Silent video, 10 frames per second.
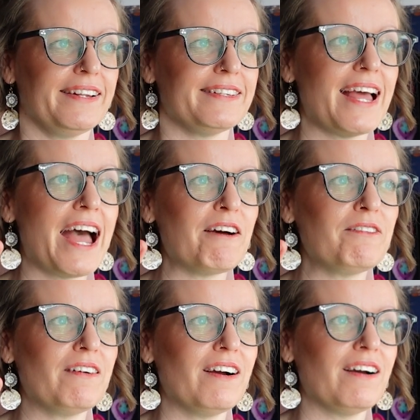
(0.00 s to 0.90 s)

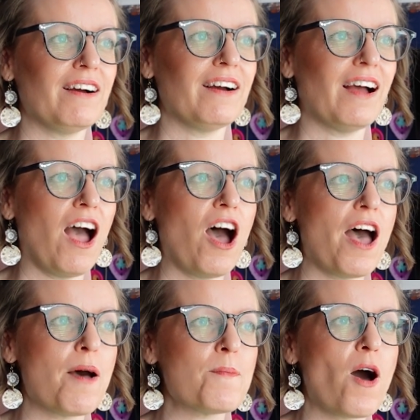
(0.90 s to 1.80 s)
Now,
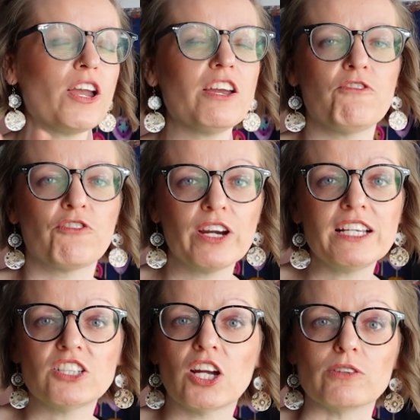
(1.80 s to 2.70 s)
I can
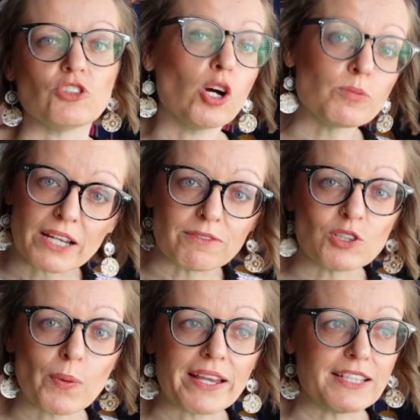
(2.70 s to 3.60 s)
freestyle top-down
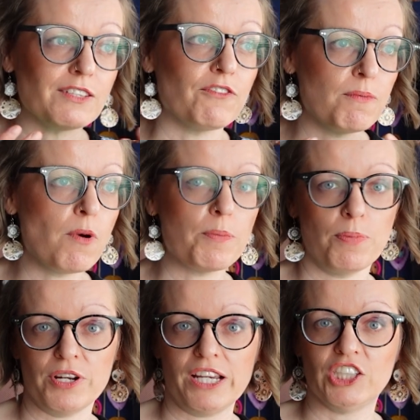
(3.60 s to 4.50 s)
sweaters for my
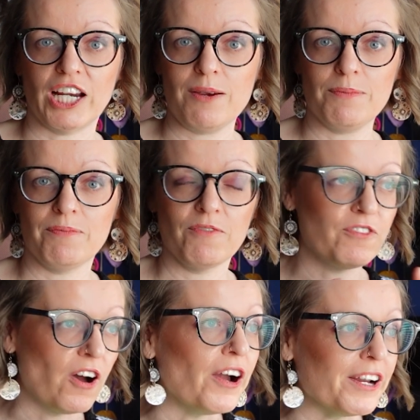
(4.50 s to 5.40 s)
body shape,
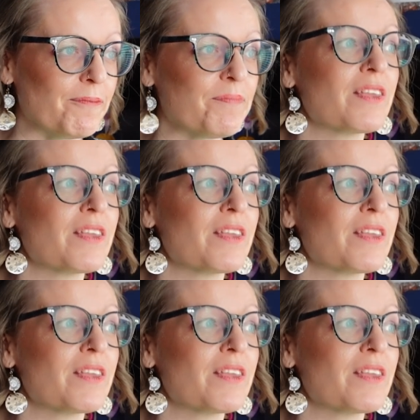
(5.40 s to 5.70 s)
fine.